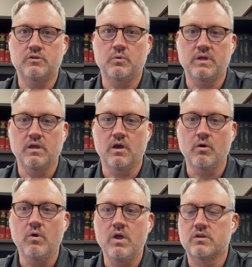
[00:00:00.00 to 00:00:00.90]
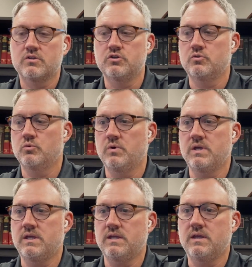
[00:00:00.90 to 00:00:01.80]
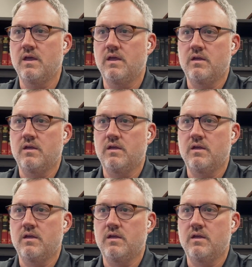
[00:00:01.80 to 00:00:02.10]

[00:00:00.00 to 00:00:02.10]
do we go? Do we